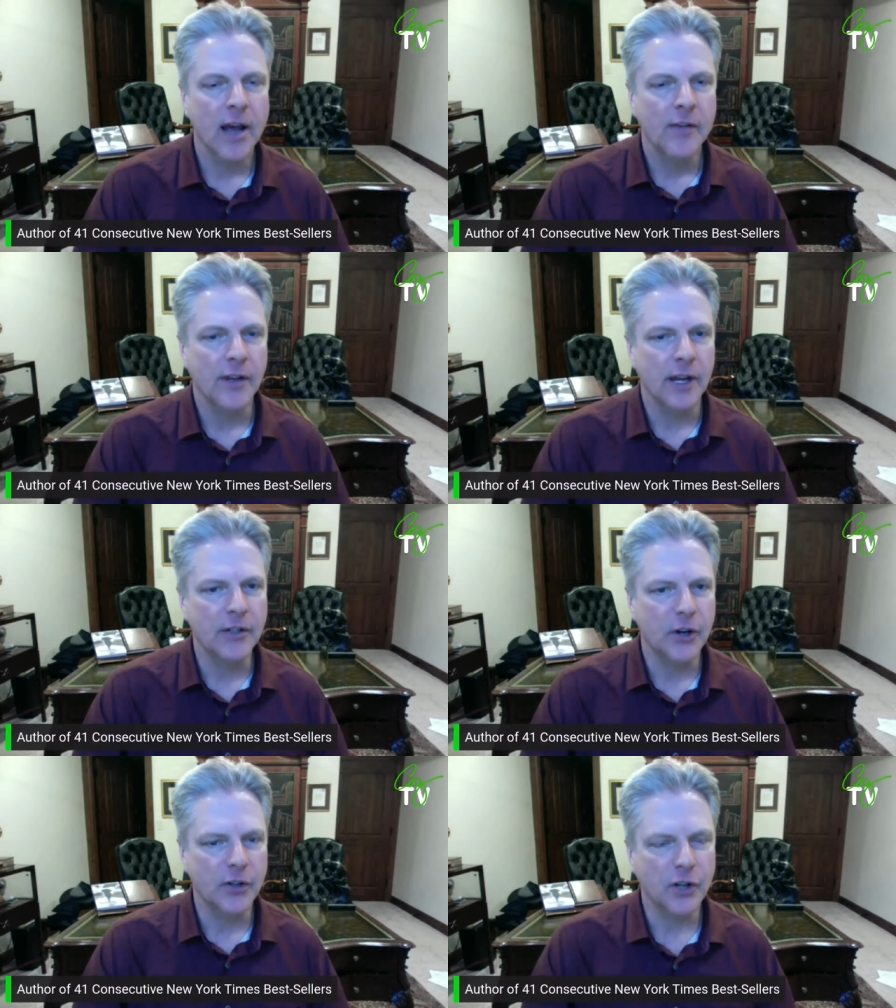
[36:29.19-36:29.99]
The next
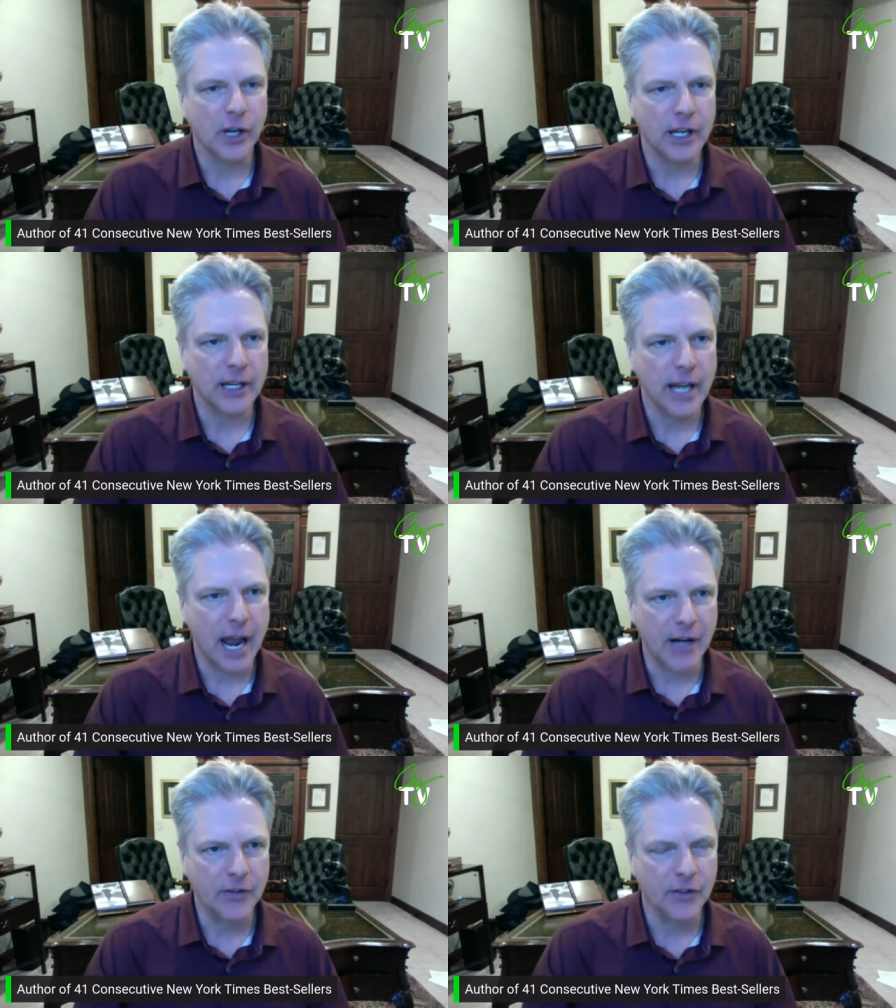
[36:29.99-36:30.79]
year, I took it
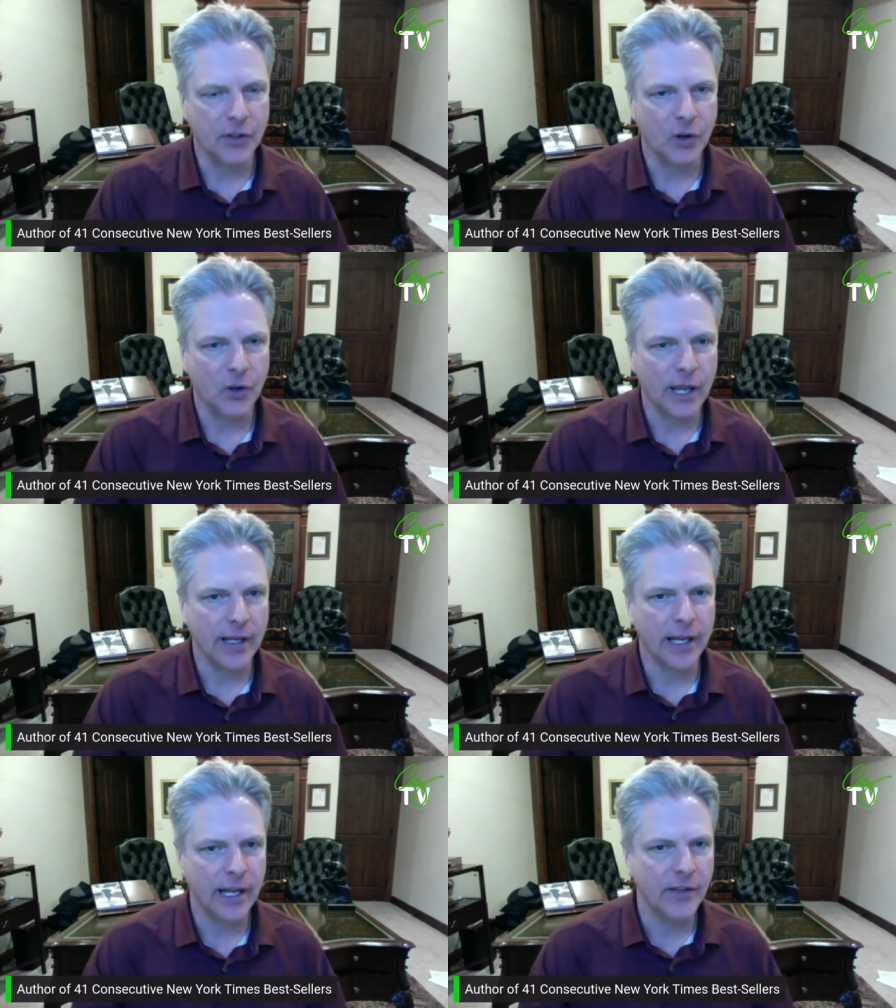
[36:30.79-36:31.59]
national, and
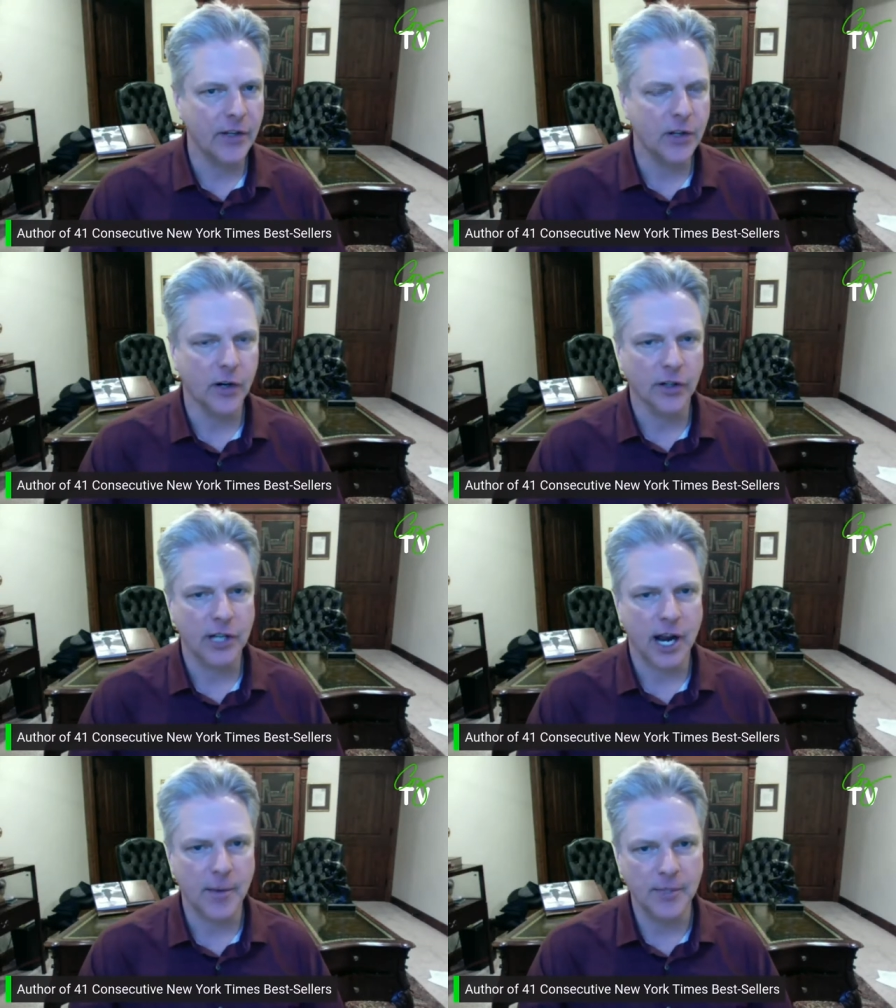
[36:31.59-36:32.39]
it hit the New York
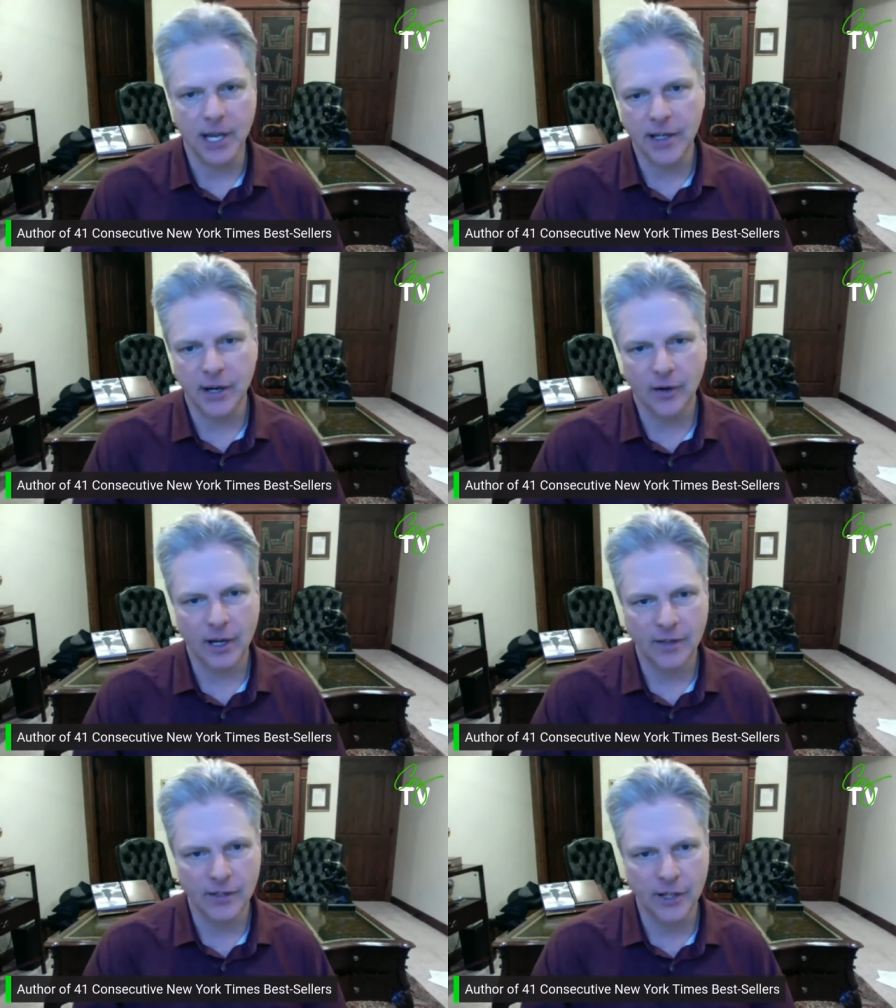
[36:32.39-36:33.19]
Times that year
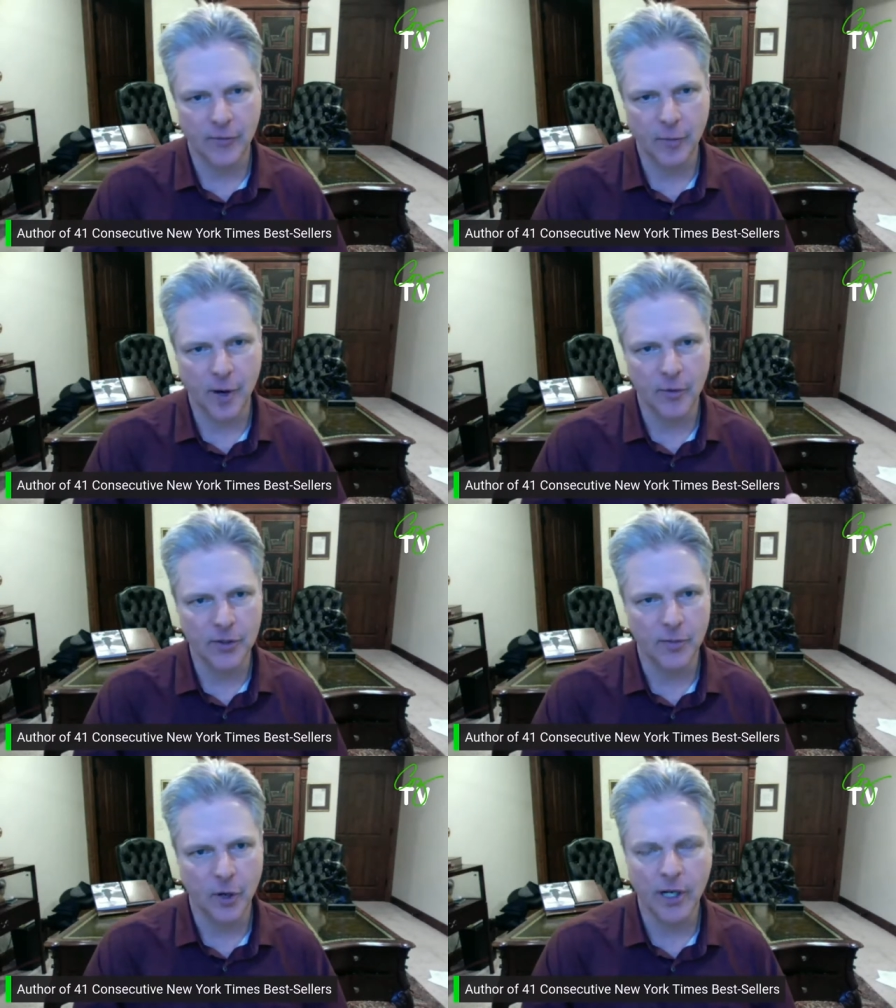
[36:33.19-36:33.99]
as a
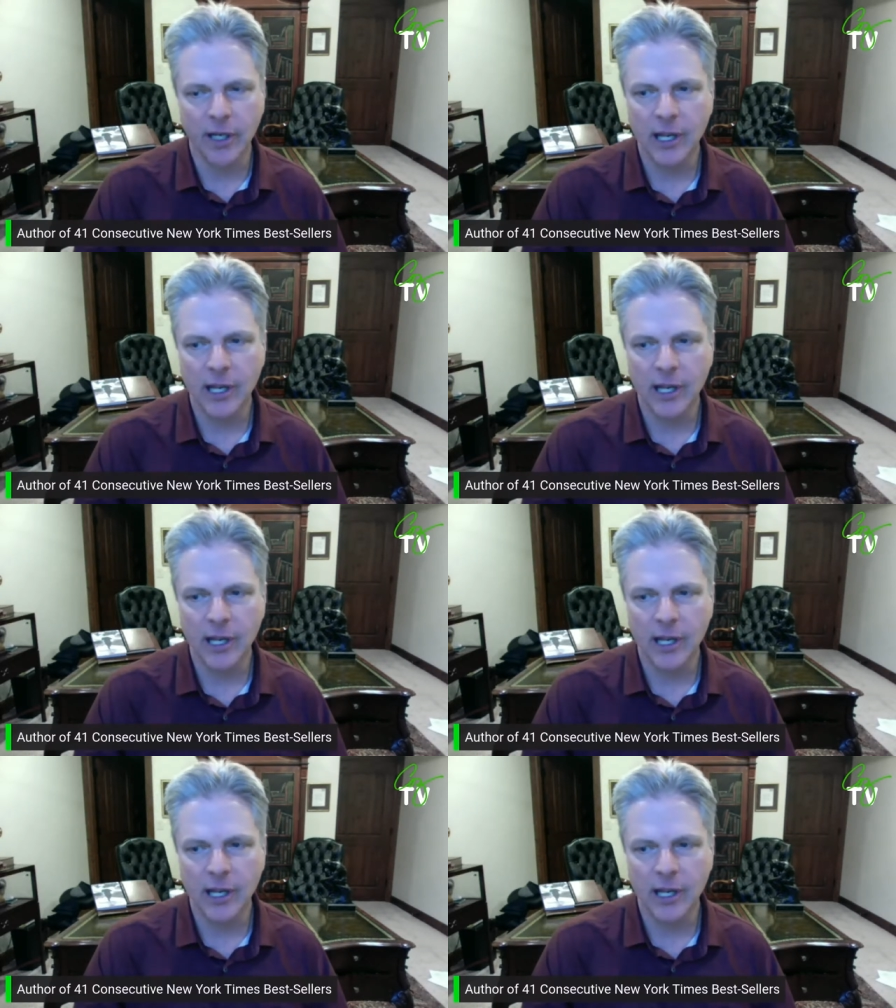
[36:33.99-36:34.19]
self-published book.